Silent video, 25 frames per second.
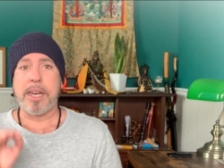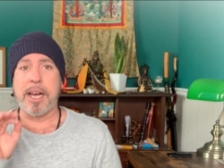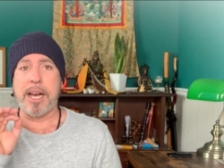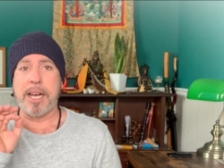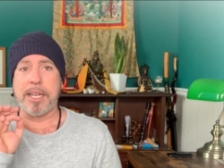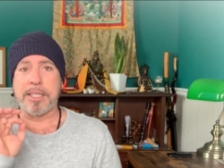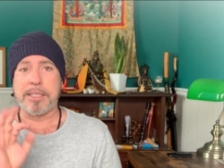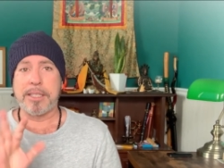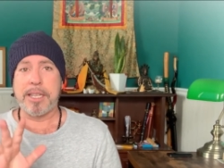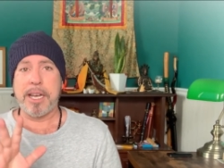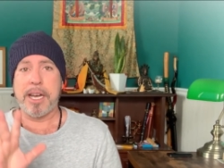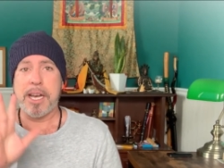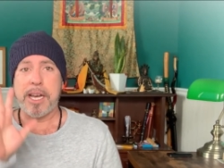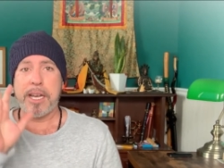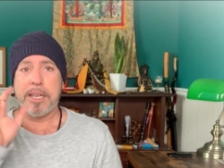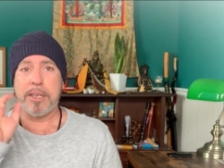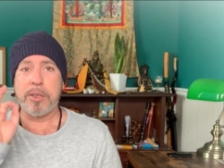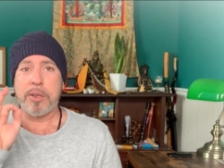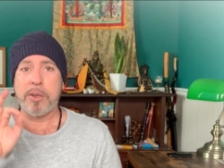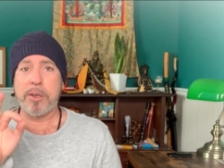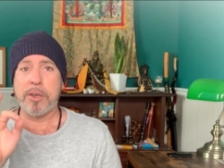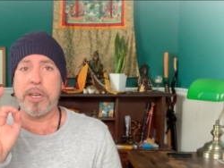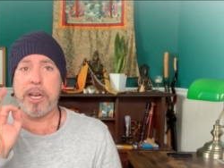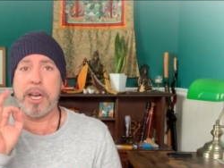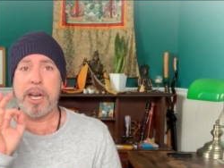Atta
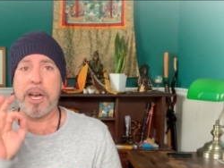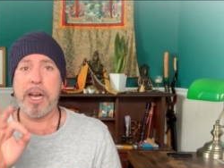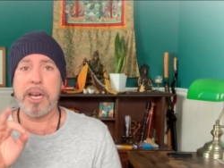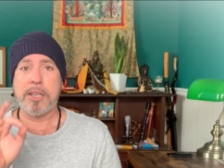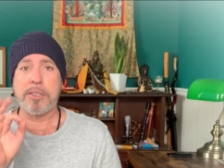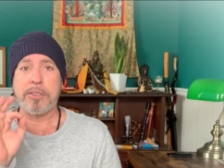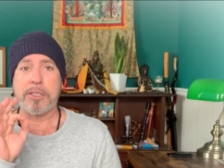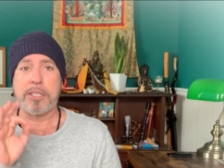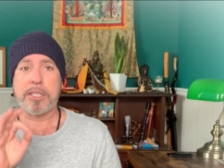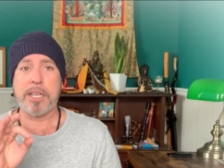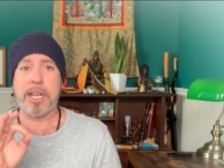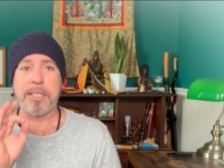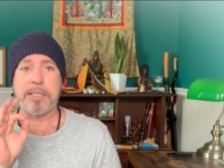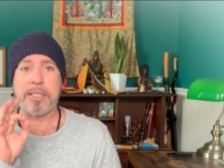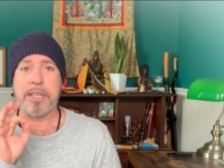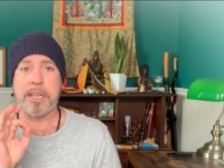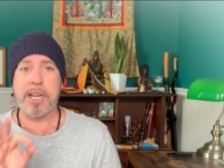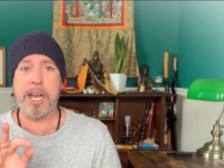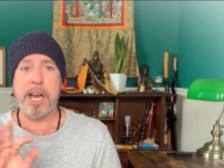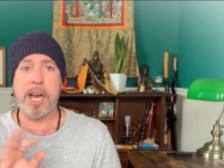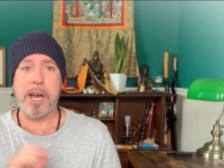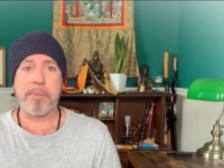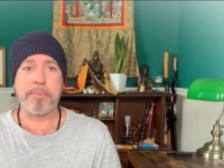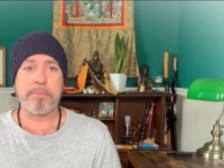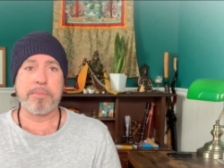yoga
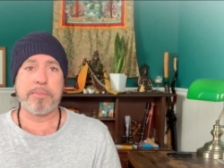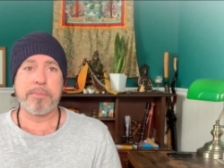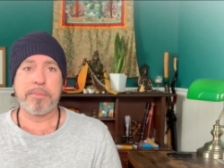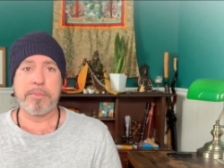anushasana.